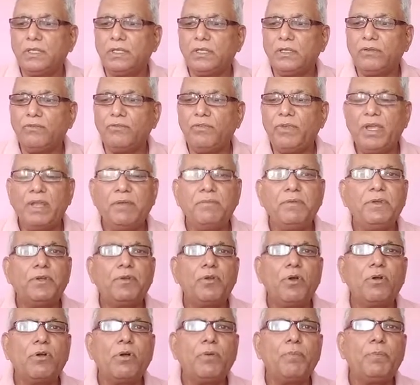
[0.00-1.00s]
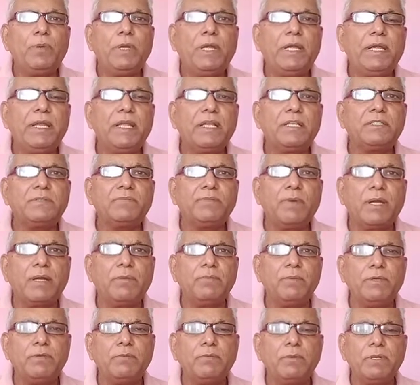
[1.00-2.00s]
When we talk of pleadings, what
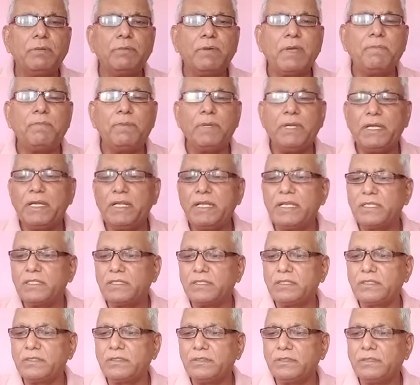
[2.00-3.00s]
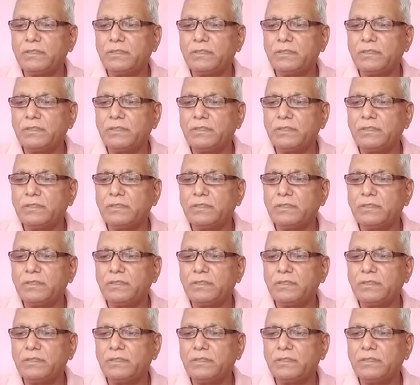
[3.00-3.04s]
do you mean by pleadings?